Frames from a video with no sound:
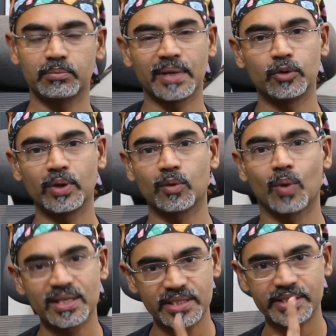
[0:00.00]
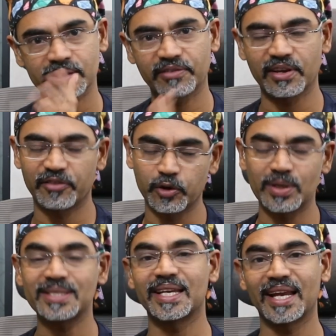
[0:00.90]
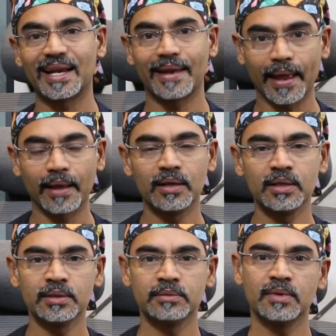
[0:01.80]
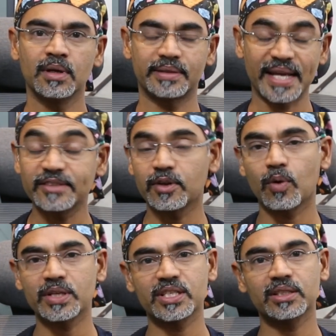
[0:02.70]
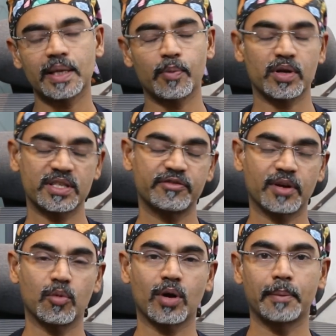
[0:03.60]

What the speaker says: by doing one session of FUE single day. Thanks for watching. Keep watching for more